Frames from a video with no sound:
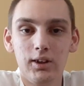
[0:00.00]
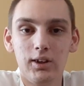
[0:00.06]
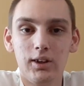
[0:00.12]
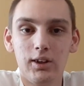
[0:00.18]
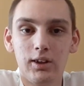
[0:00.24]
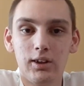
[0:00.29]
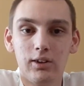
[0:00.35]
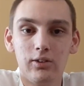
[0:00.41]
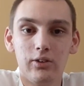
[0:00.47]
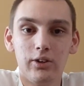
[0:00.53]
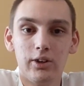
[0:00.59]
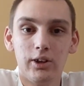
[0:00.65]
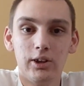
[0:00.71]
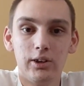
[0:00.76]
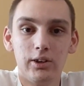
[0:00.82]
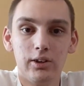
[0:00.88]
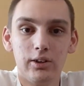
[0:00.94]
and
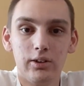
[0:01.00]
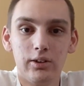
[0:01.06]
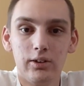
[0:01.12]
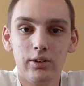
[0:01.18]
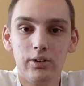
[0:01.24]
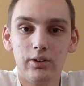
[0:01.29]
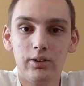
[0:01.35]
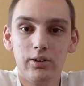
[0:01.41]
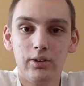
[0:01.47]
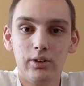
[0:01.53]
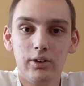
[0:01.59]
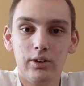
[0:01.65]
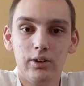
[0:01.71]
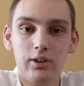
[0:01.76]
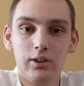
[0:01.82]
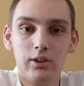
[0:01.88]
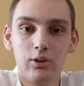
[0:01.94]
uh,
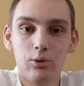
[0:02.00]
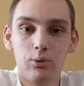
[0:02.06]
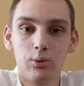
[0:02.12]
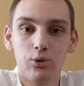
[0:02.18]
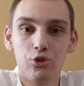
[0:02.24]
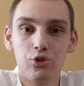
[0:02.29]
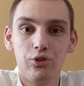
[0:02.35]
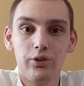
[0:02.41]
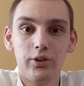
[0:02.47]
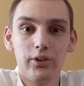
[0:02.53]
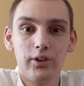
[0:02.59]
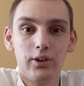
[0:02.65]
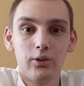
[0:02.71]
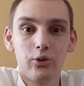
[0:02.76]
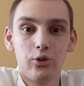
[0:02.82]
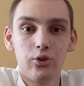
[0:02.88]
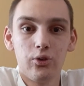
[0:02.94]
and of course, they
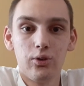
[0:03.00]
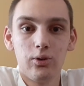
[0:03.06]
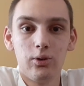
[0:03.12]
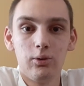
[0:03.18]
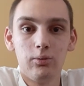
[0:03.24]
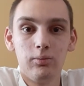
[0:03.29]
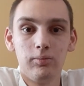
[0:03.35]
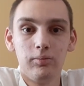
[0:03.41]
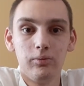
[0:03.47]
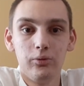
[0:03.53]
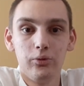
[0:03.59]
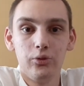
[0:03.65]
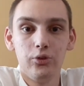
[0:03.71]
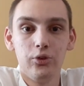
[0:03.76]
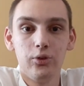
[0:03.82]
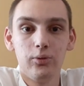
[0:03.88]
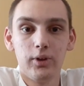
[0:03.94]
also
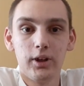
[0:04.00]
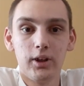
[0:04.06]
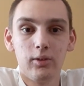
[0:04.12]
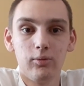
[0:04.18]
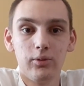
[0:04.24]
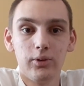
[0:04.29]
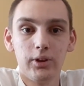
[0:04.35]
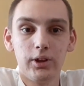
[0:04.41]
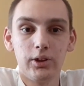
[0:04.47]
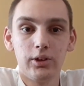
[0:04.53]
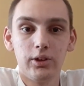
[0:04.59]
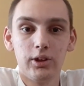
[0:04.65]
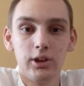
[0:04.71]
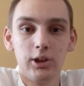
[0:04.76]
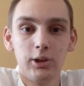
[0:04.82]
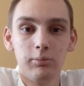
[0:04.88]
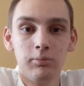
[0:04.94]
do have like
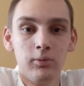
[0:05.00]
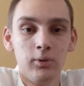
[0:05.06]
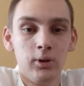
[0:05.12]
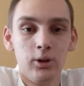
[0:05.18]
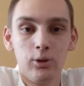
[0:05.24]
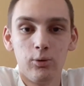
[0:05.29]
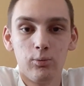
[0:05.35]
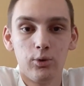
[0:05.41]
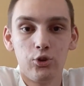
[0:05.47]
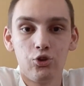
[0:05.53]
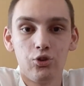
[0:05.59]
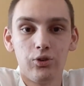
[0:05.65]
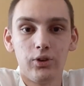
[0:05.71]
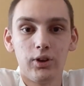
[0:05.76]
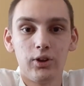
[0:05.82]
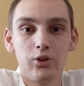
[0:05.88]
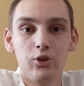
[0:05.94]
Richard
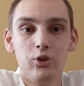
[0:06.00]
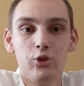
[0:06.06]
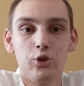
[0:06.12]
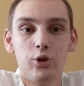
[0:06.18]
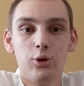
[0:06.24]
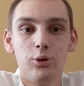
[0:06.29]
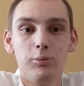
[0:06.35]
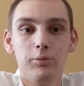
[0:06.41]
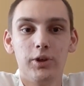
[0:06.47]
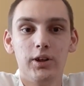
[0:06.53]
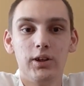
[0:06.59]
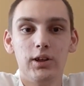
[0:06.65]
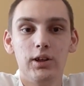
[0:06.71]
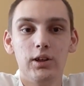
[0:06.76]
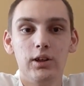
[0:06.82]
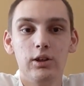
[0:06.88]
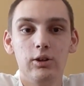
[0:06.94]
Nixon's home that
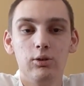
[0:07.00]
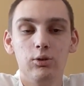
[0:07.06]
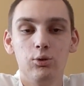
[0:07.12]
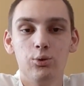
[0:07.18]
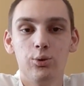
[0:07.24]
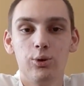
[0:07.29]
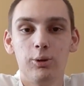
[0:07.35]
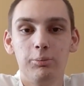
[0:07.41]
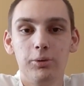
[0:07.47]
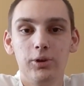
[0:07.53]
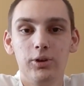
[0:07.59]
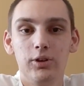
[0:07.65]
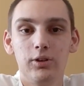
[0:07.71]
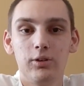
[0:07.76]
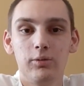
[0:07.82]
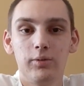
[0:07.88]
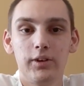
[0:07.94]
he grew up in
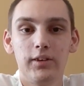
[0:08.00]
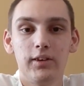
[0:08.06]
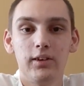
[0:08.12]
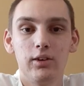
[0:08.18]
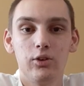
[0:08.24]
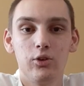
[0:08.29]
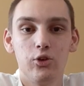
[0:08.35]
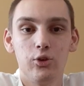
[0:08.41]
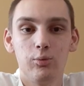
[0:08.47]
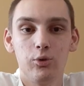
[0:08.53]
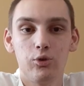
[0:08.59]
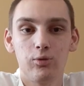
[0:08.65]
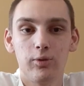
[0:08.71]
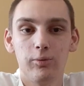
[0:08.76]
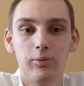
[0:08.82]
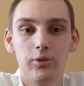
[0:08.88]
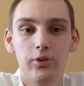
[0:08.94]
and everything because he was
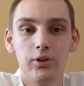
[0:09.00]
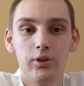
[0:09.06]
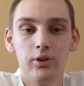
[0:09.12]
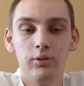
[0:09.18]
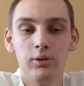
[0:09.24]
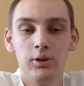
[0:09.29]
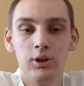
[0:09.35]
from the